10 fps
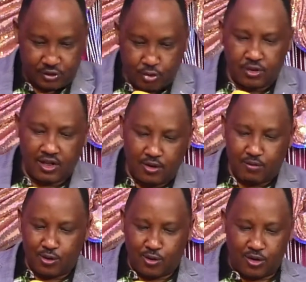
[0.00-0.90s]

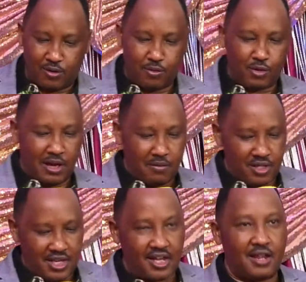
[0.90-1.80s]

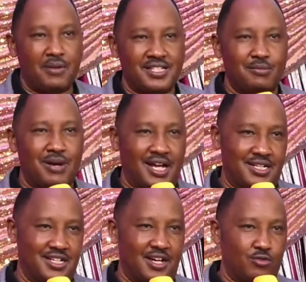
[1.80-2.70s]
njagala
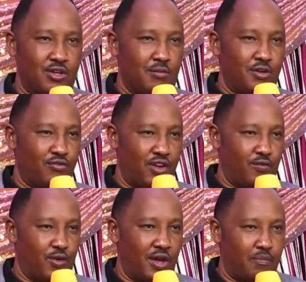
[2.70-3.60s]
mazima
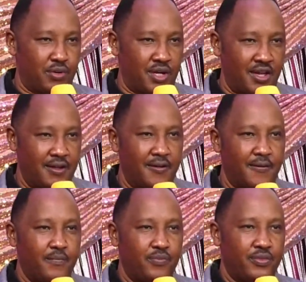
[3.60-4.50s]
revival ya prayer
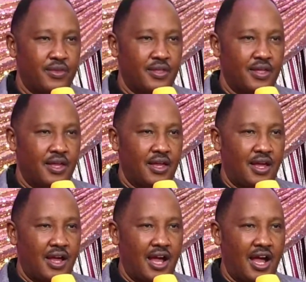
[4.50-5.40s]

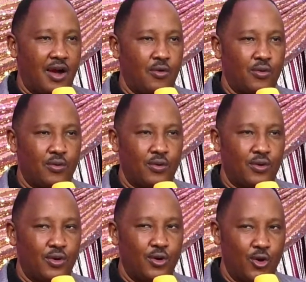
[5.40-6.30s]
how
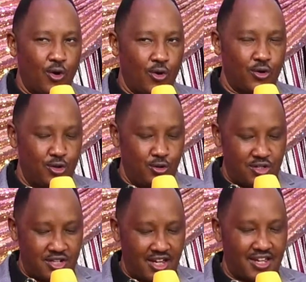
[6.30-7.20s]
long do you
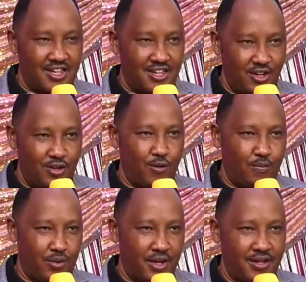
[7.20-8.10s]
take in your
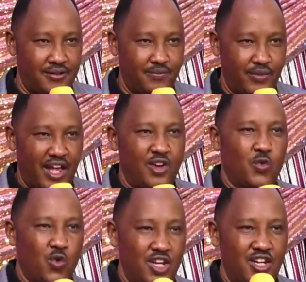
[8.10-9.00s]
prayer and
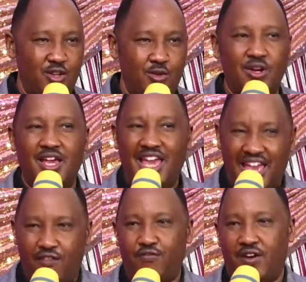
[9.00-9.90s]
when did you
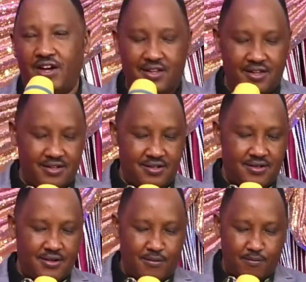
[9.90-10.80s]
ever
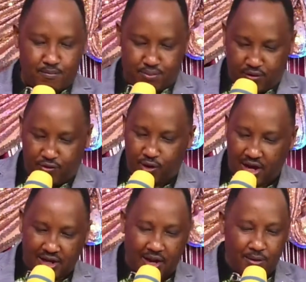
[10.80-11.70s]
pray for
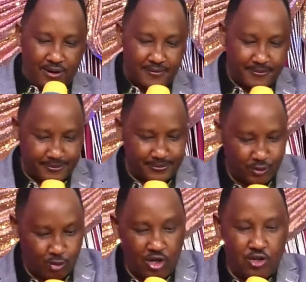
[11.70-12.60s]
an hour
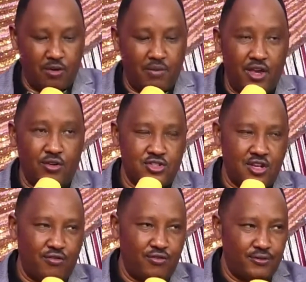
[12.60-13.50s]
when you are by
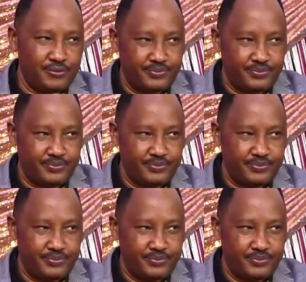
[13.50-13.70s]
yourself